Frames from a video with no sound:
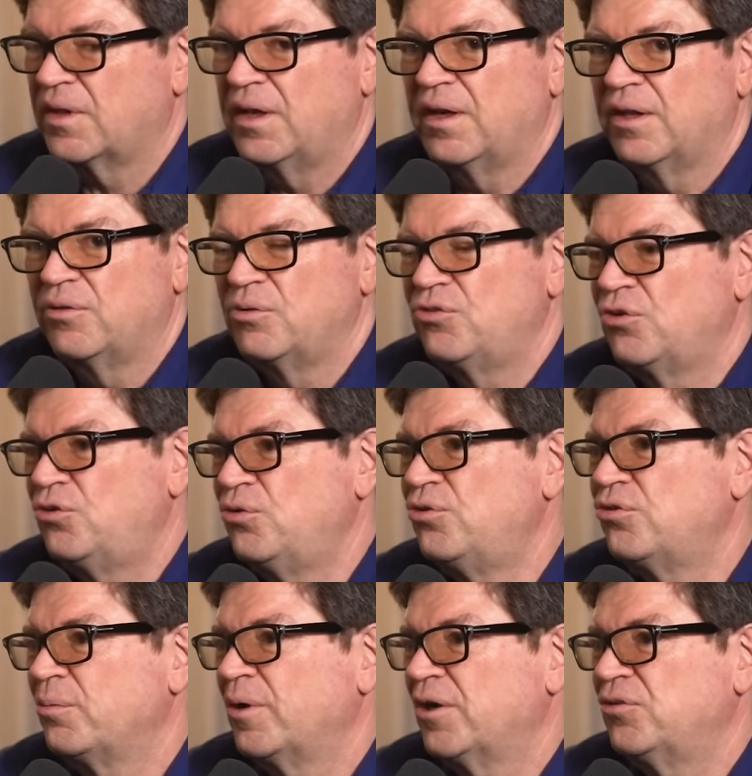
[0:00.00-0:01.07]
And there is a
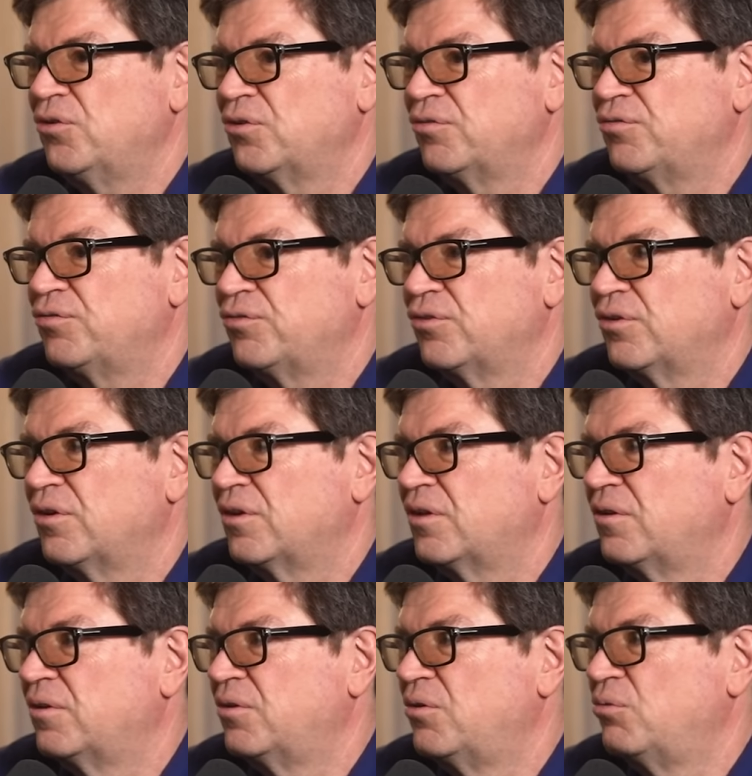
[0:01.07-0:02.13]
huge amount of
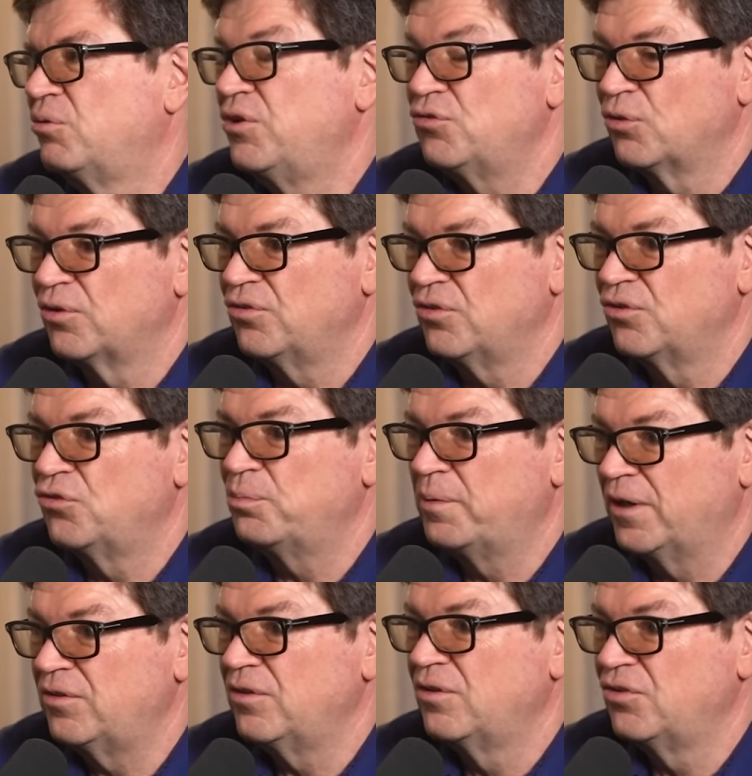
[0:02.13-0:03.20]
resources
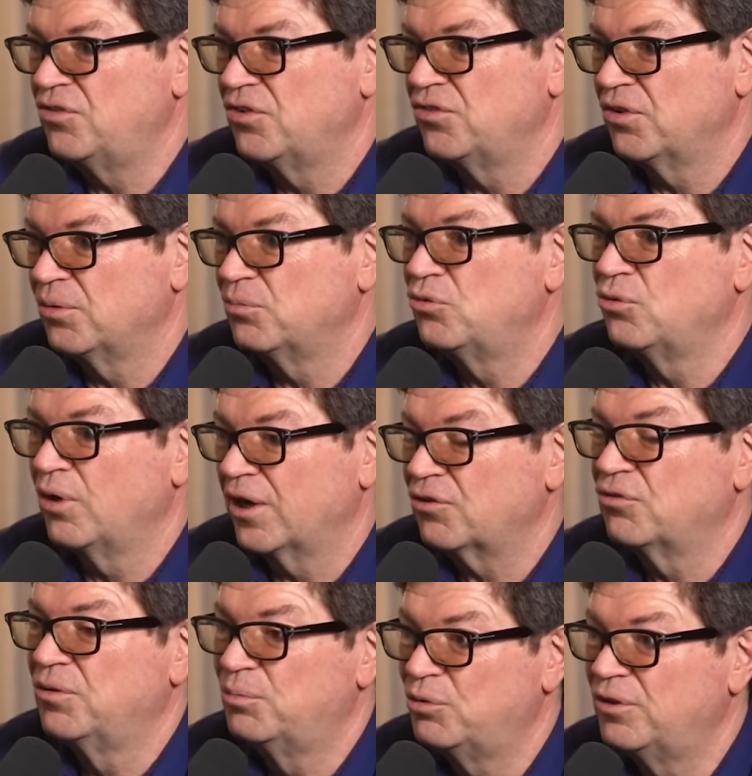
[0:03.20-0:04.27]
spent in the system to
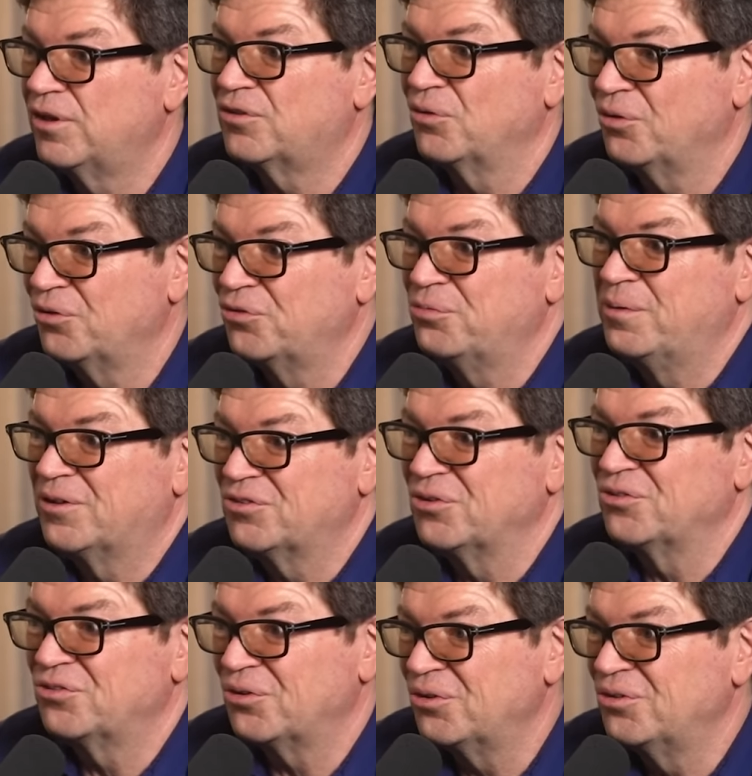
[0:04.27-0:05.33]
actually predict all those
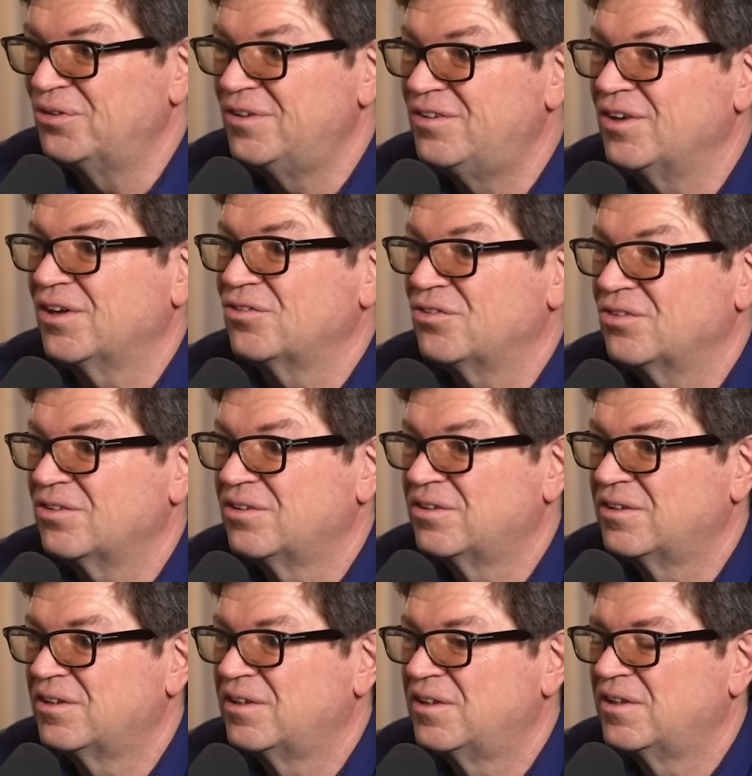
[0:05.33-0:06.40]
pixels, all the details.
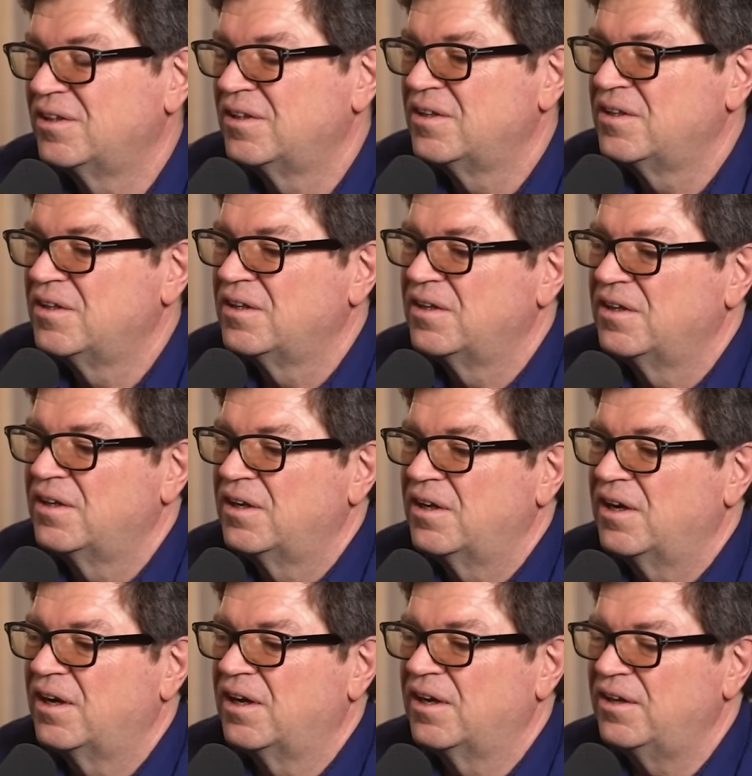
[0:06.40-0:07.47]

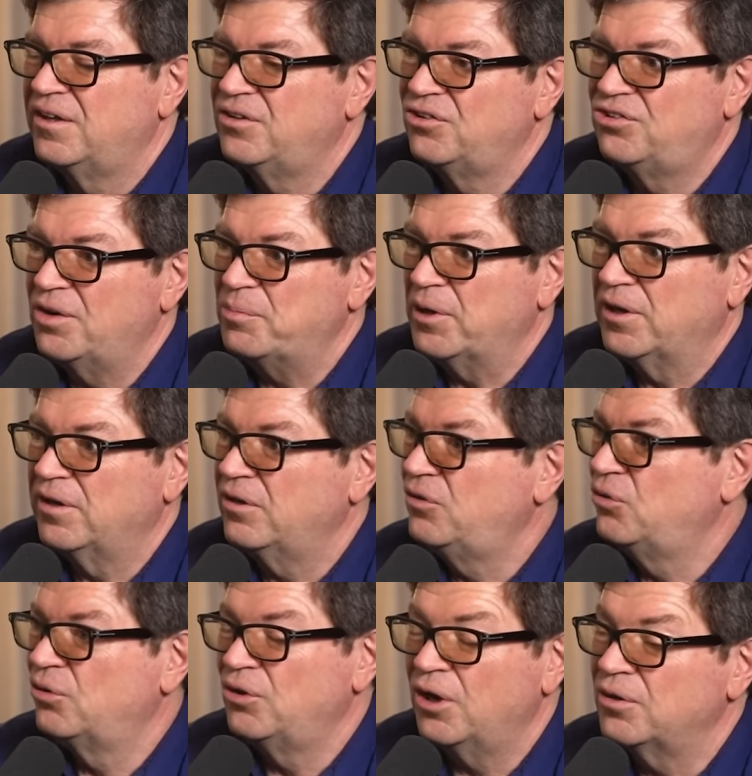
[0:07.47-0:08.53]
Uh, in a JEPA,
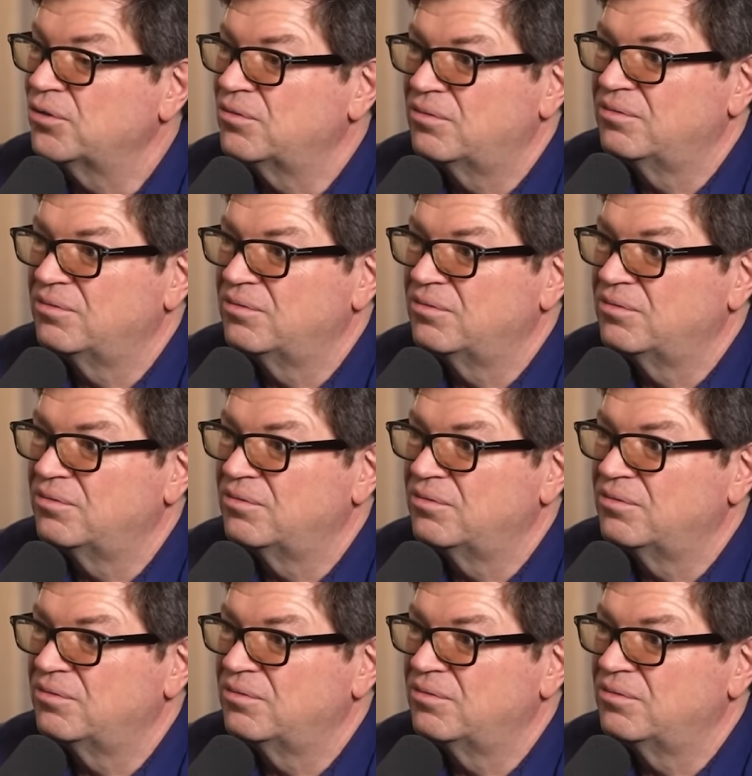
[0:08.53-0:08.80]
you're not